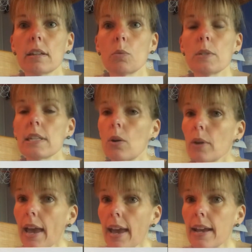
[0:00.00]
We say,
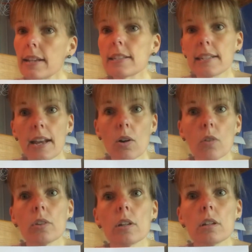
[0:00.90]
okay, stay
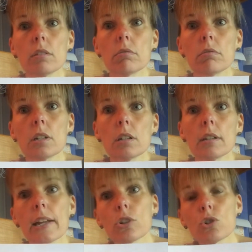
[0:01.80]
on the
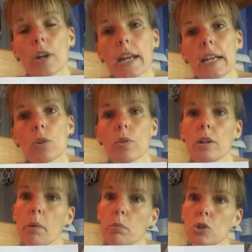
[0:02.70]
letter train or the
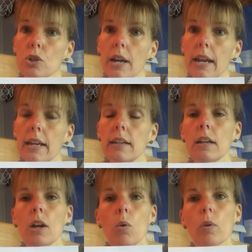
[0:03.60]
number train,
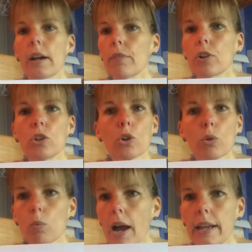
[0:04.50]
whatever you're
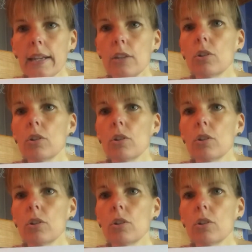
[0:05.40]
writing.